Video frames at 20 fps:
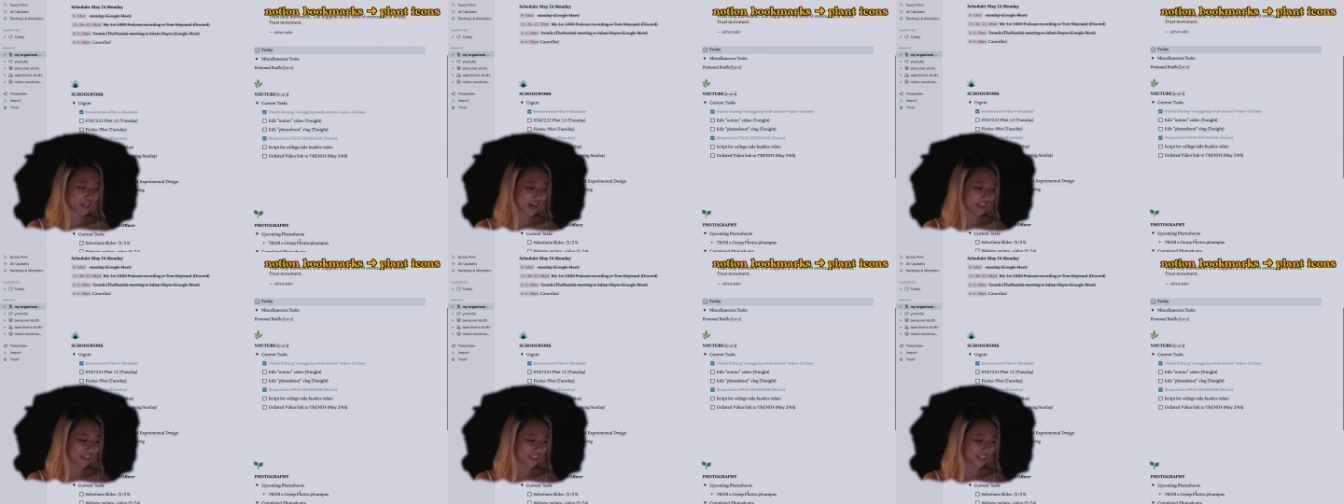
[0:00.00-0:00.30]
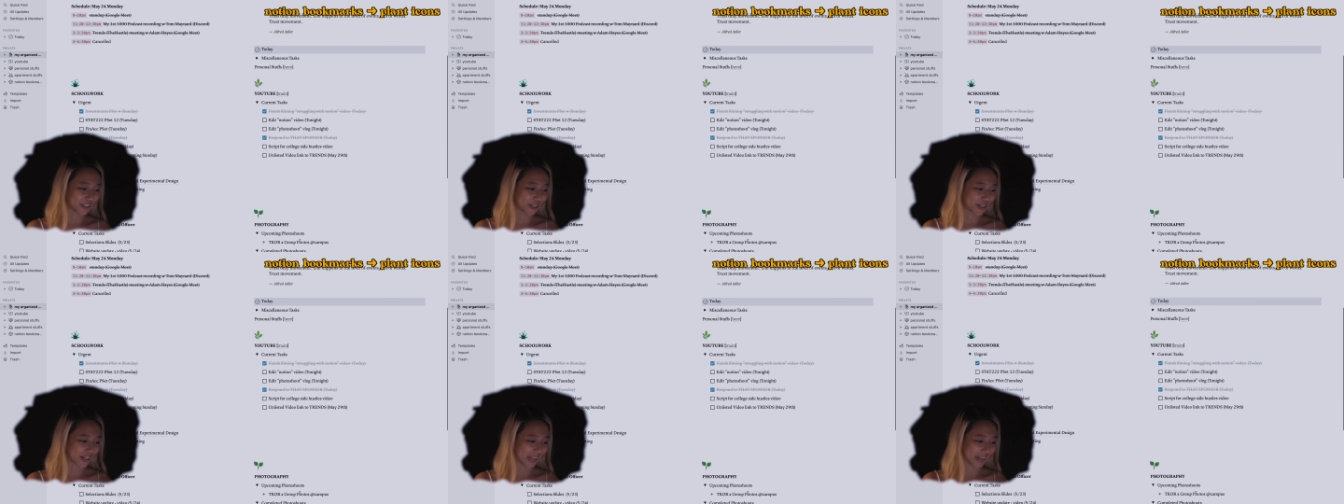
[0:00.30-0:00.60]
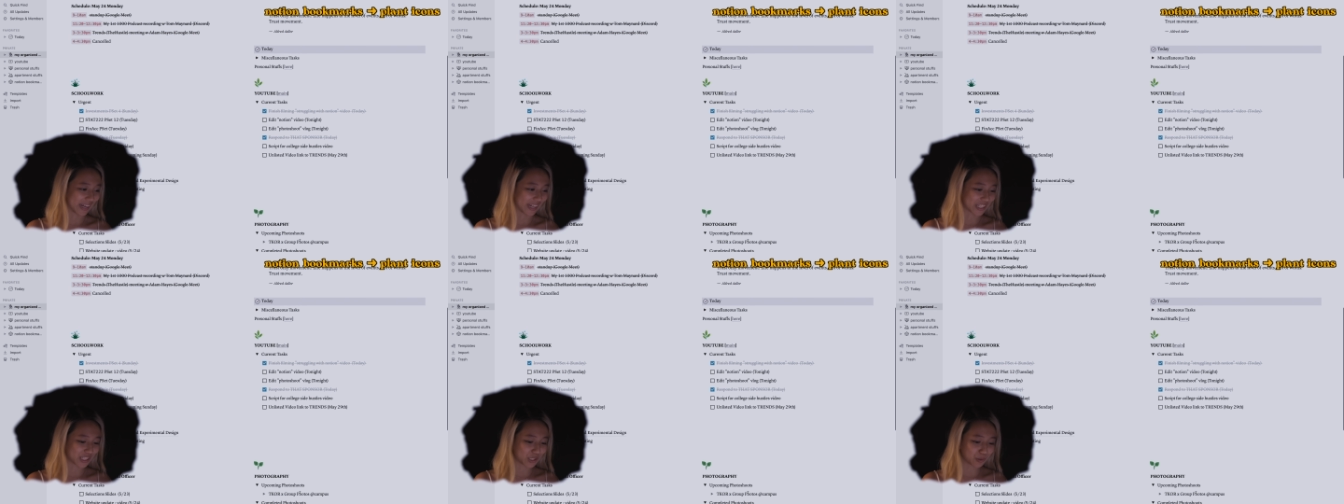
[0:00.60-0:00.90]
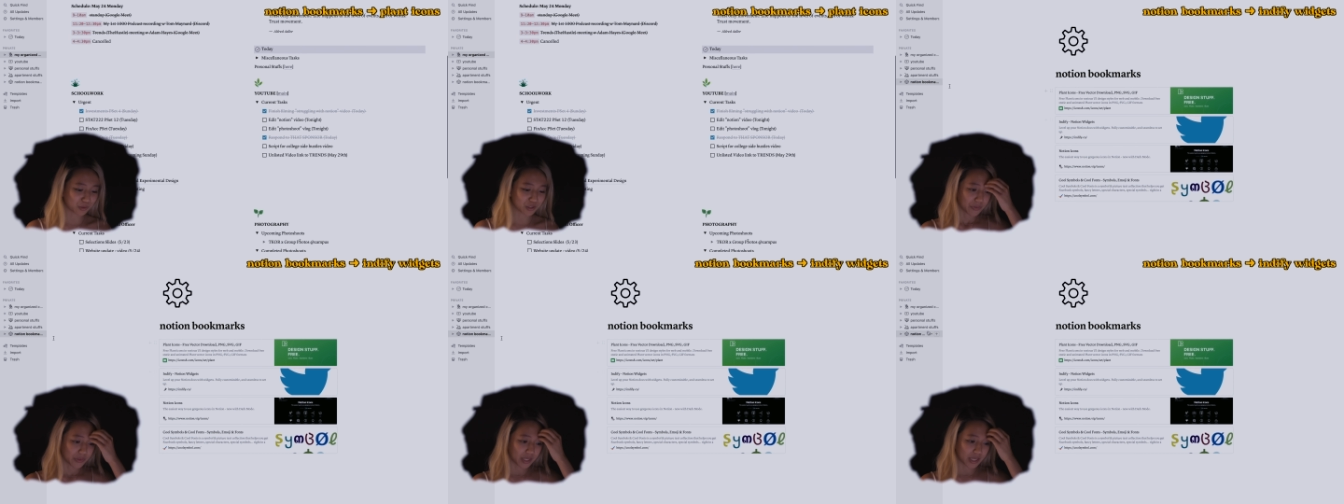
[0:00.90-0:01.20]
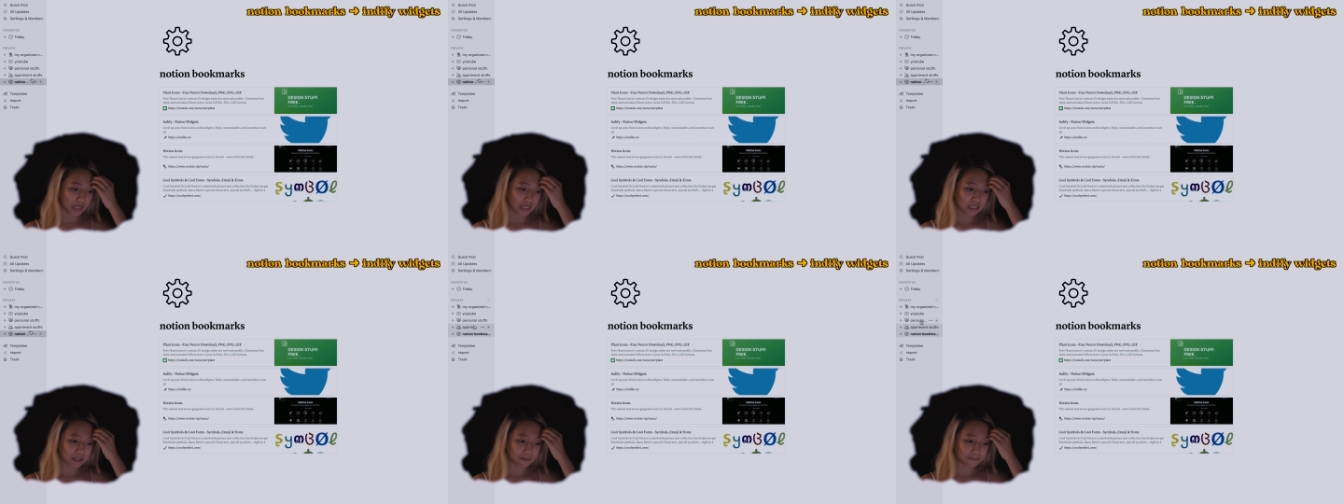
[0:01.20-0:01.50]
I think they're kind of cute. The
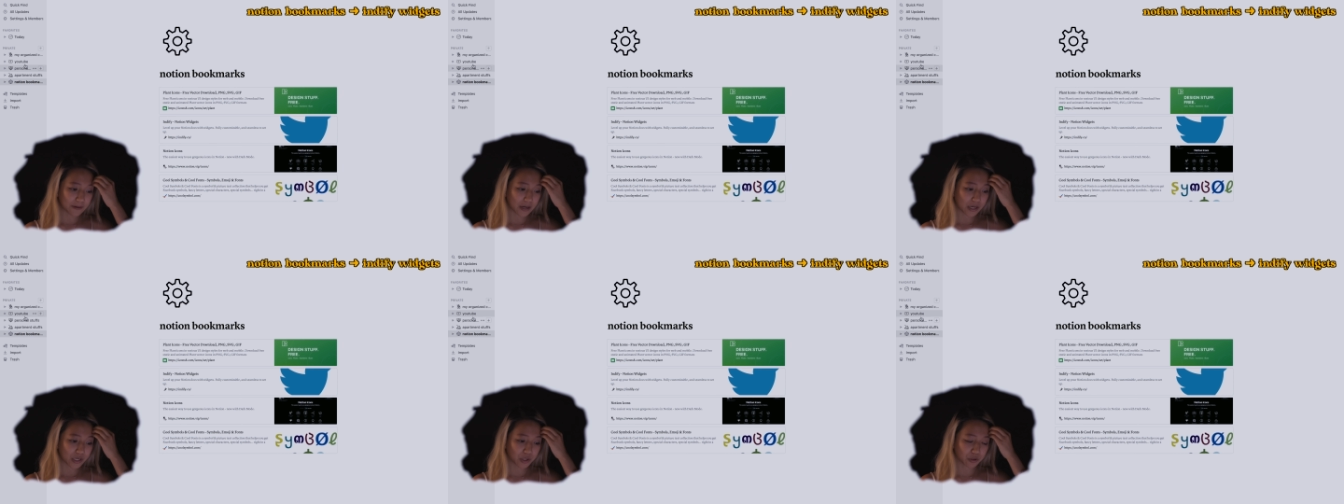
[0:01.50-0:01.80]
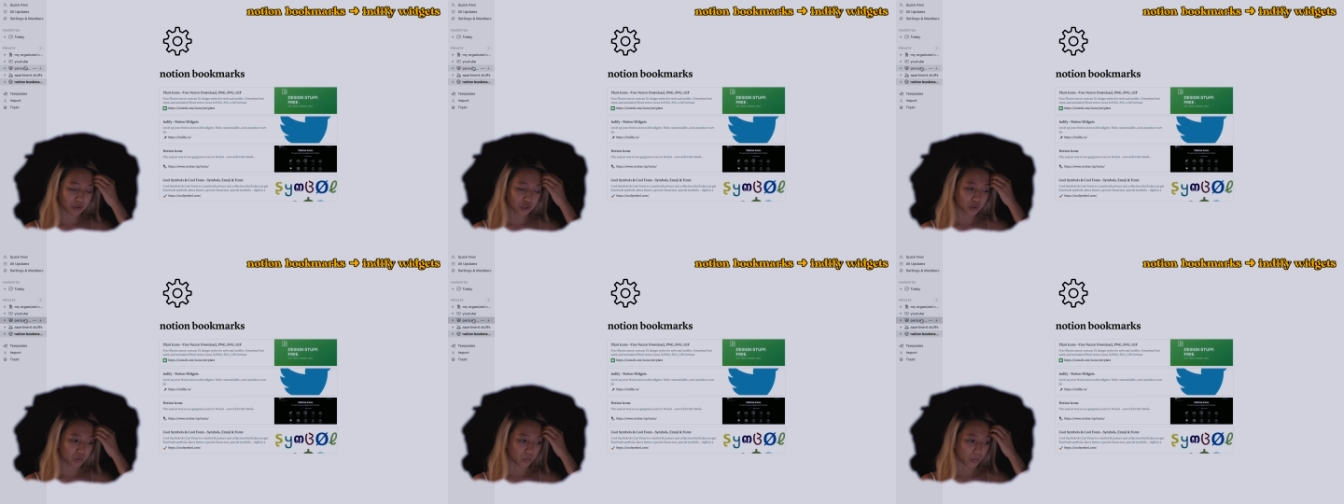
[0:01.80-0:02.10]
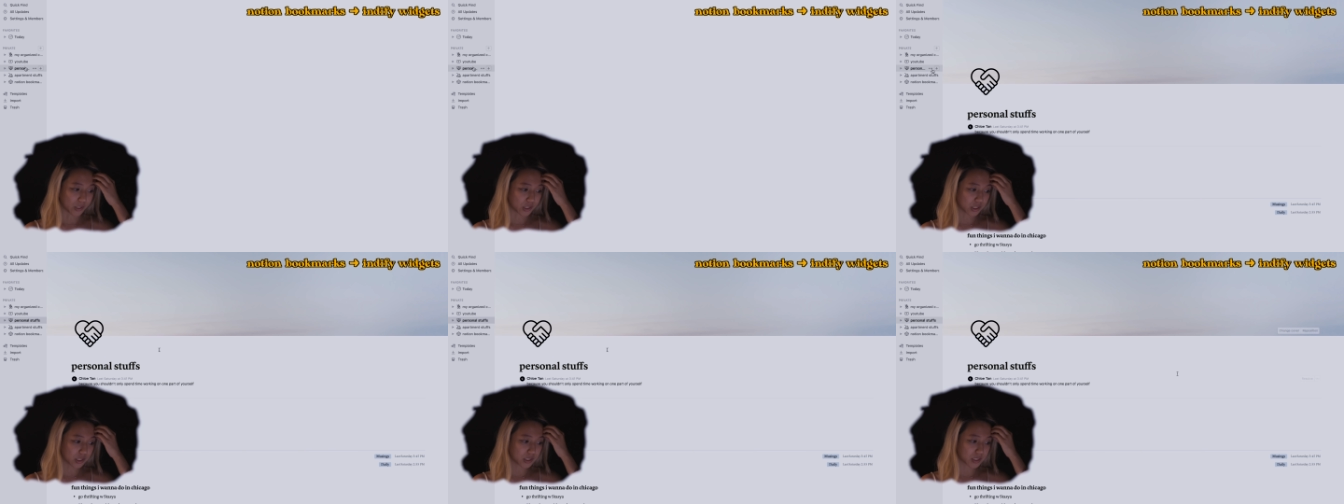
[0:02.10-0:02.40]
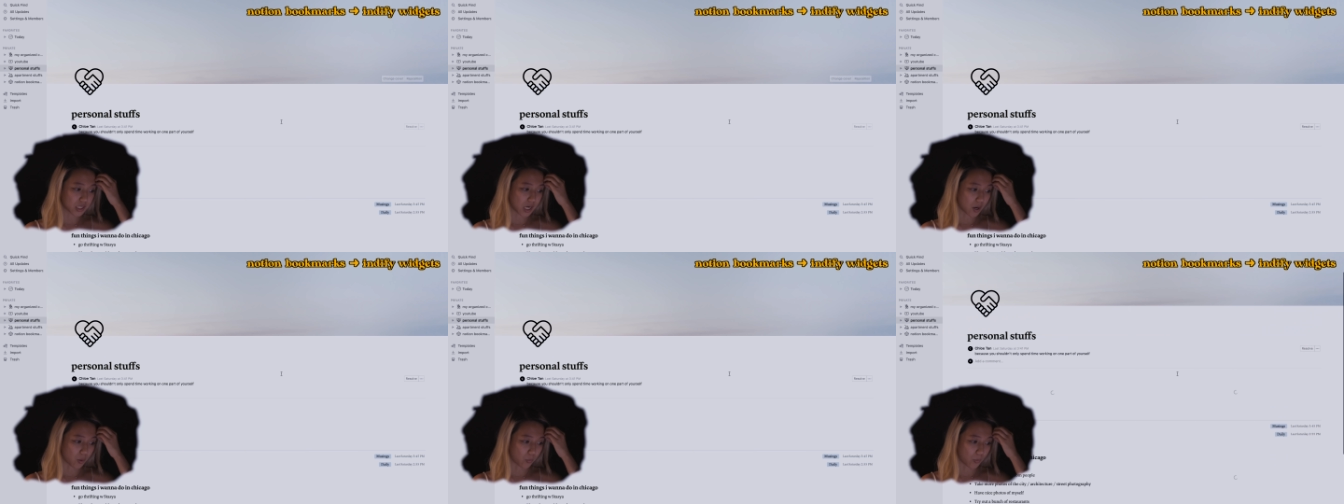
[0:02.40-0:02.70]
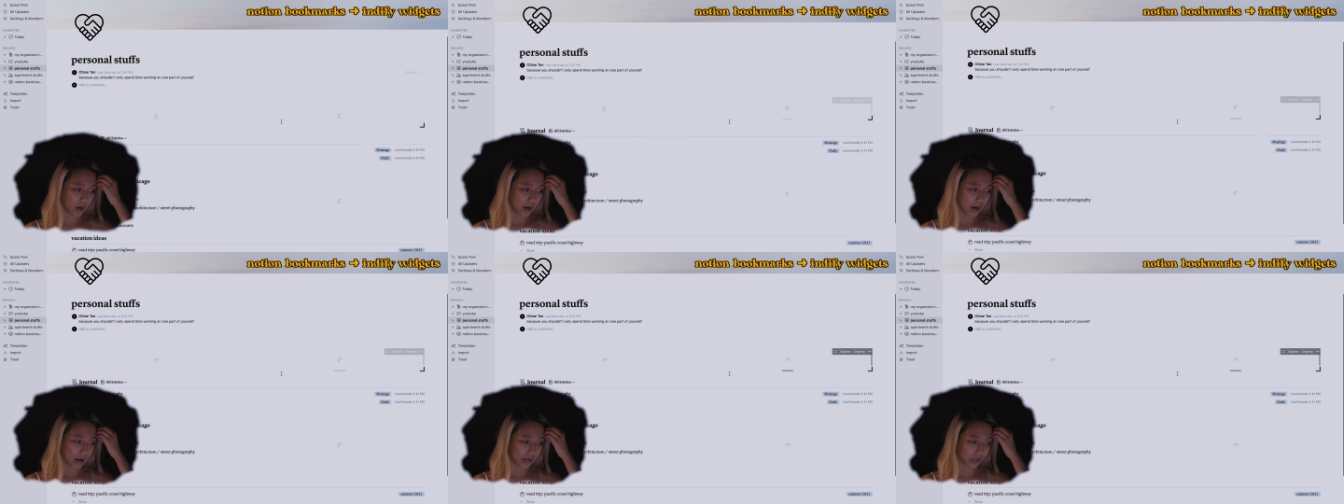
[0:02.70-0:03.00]
Indify Notion widgets are
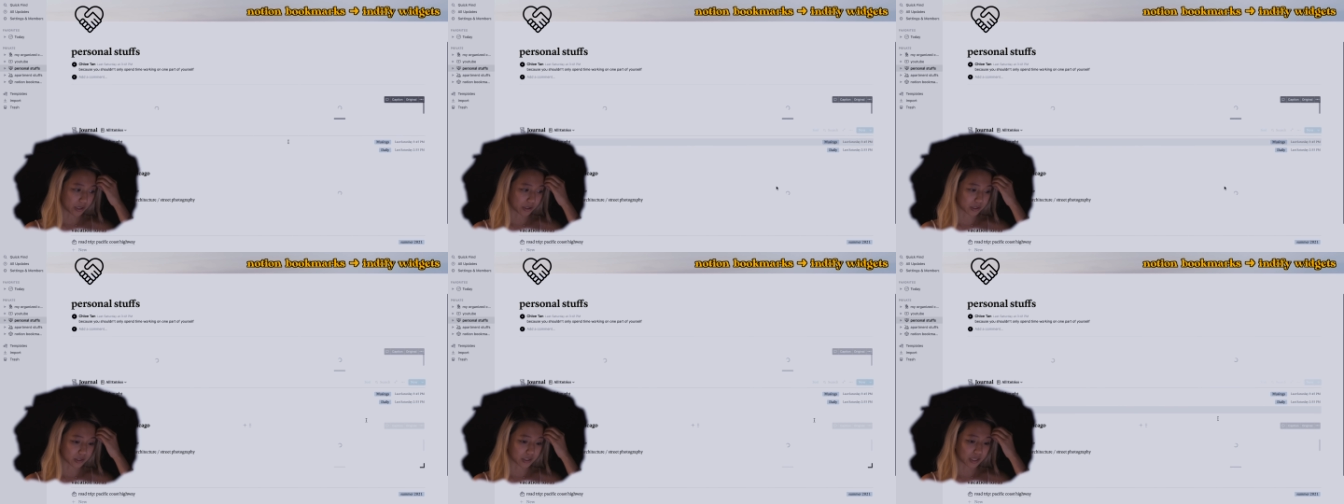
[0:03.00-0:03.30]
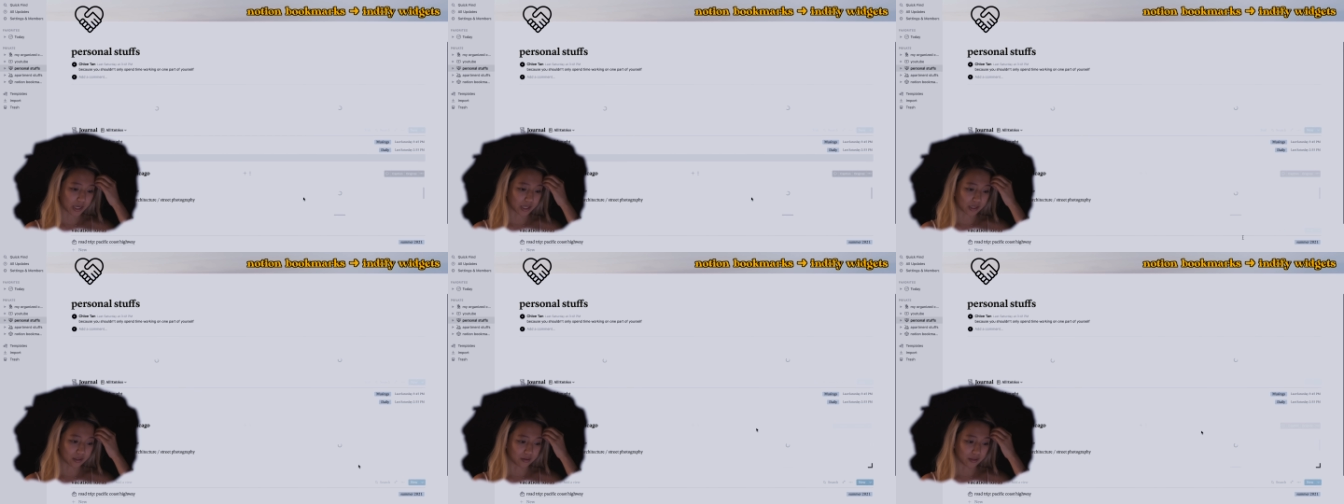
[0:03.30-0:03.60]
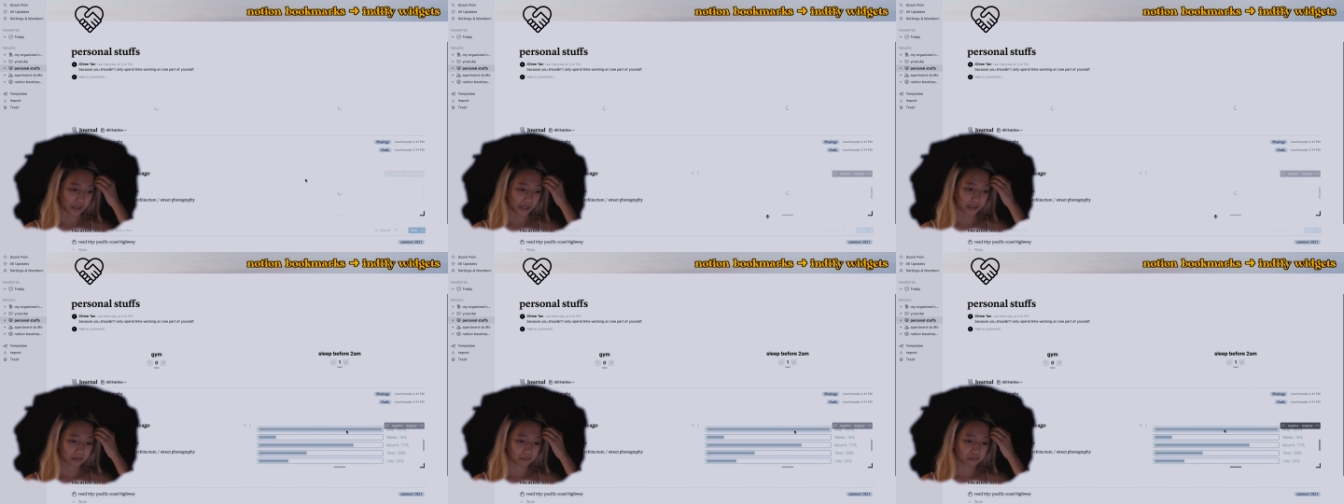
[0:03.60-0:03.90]
where I create like